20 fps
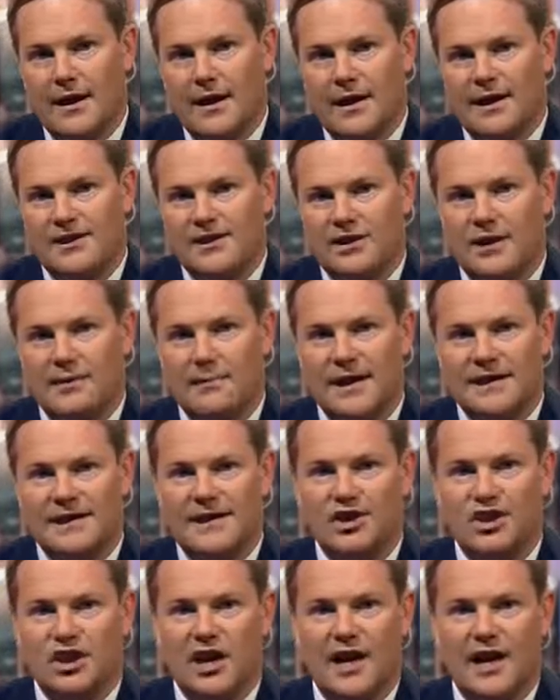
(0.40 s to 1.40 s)
Let's turn back
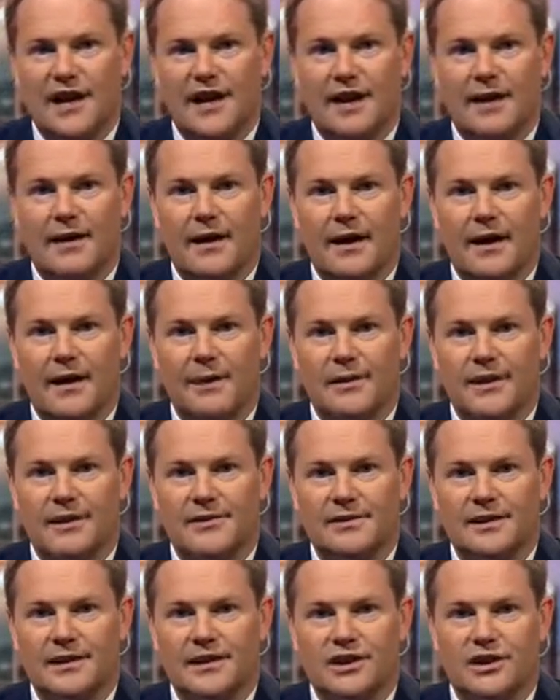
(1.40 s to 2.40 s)
to China
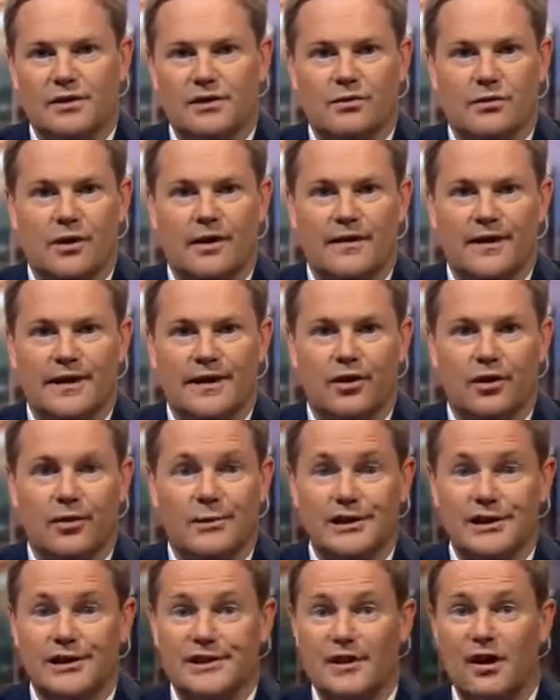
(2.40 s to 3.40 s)
because the issues around the
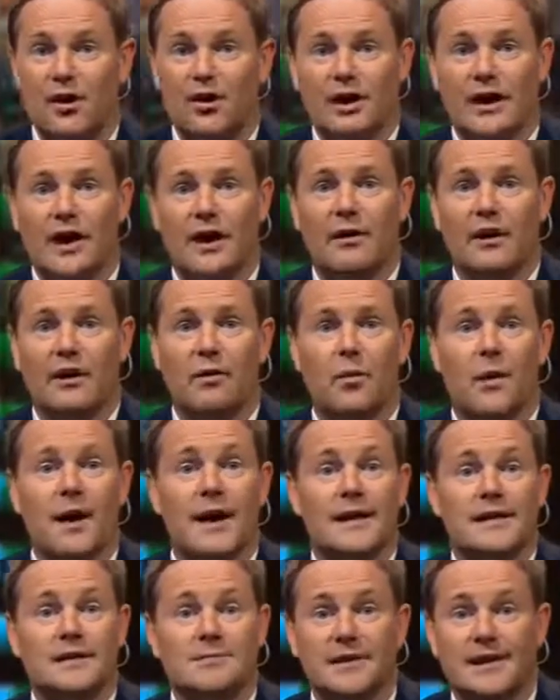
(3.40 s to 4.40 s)
economy just aren't going
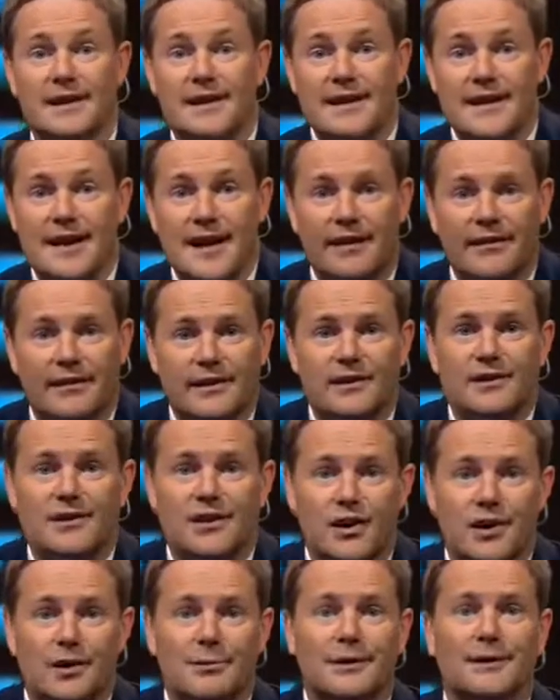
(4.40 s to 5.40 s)
away. It's been another
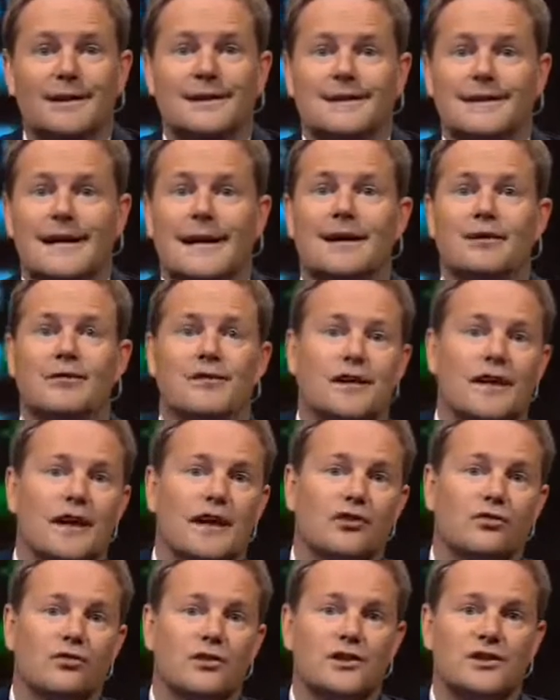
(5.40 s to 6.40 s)
turbulent day on the
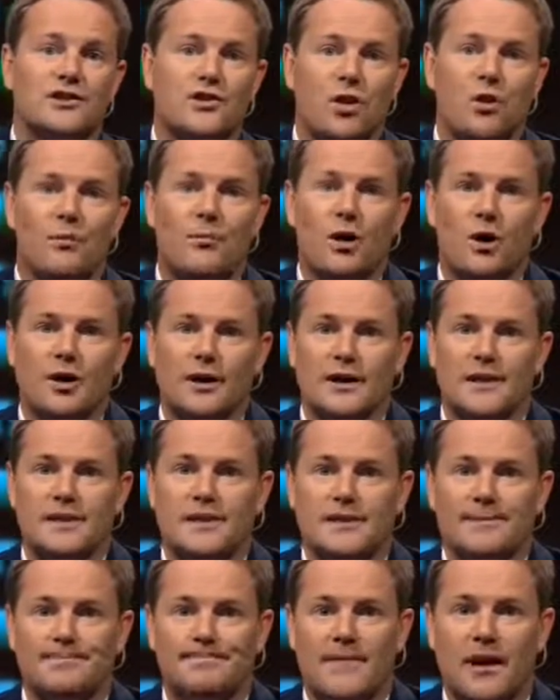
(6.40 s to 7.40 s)
country's stock
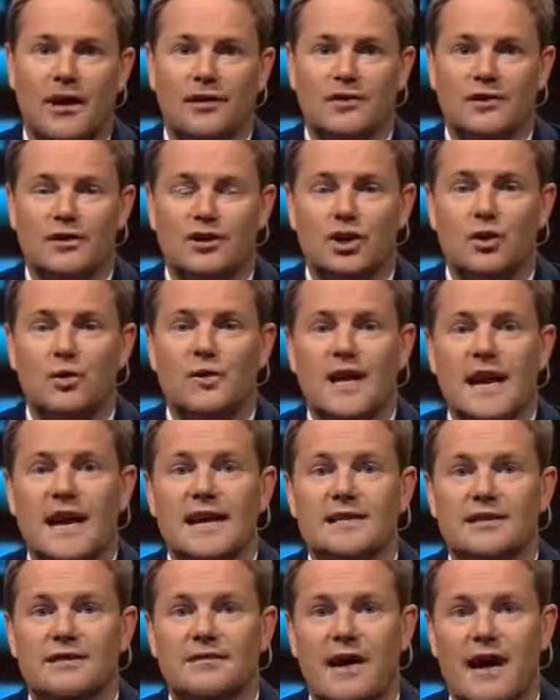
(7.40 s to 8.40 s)
markets. After 2
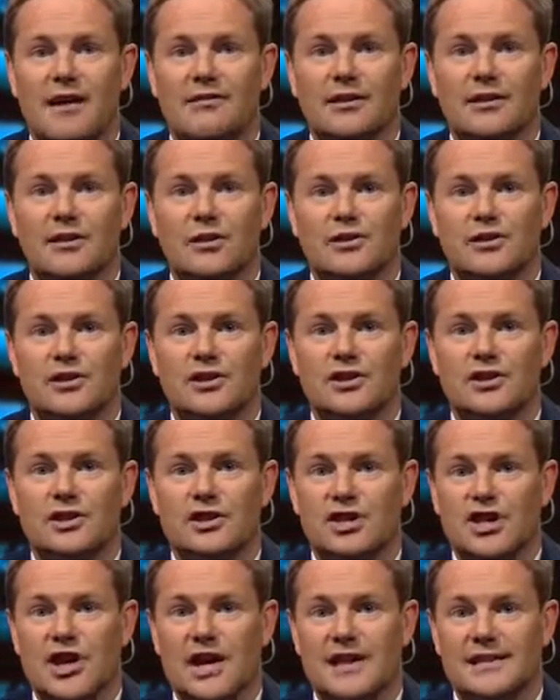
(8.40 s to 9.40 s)
days of heavy losses, the
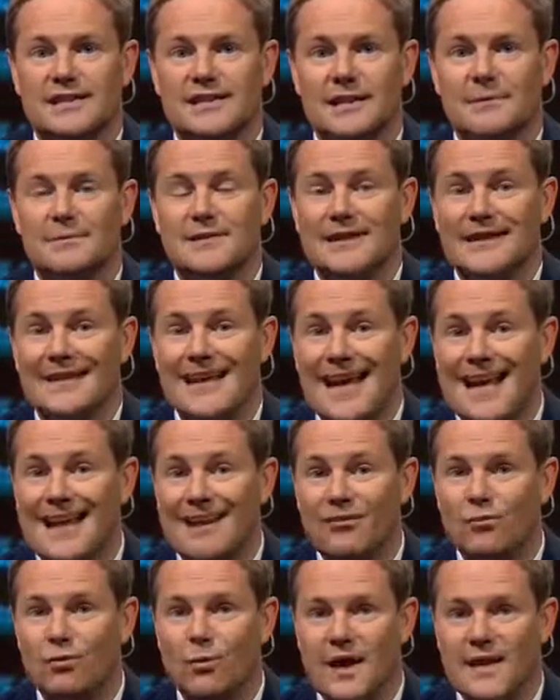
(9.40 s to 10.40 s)
shares dipped
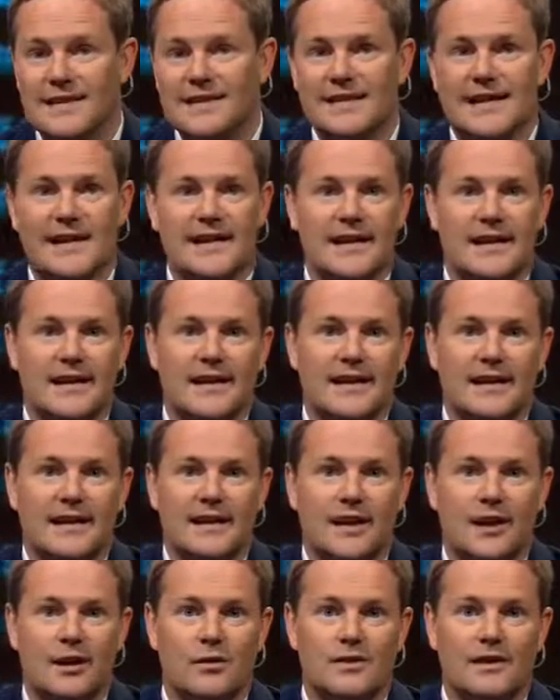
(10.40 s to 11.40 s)
again on Wednesday,
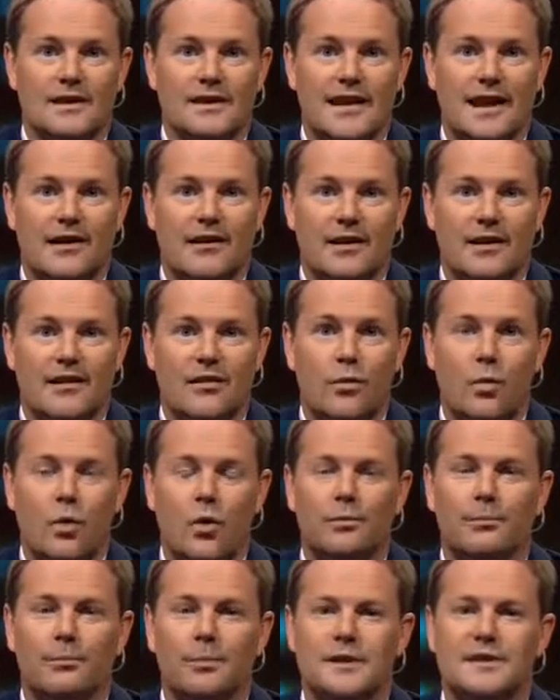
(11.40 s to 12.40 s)
closing down another
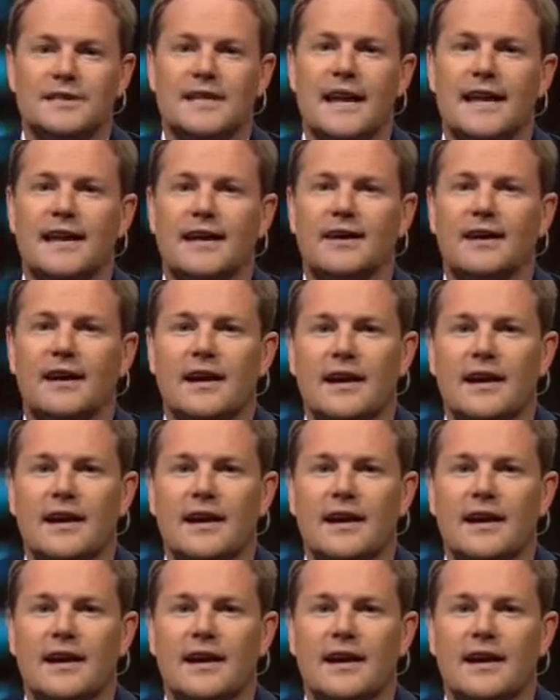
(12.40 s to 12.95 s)
1%.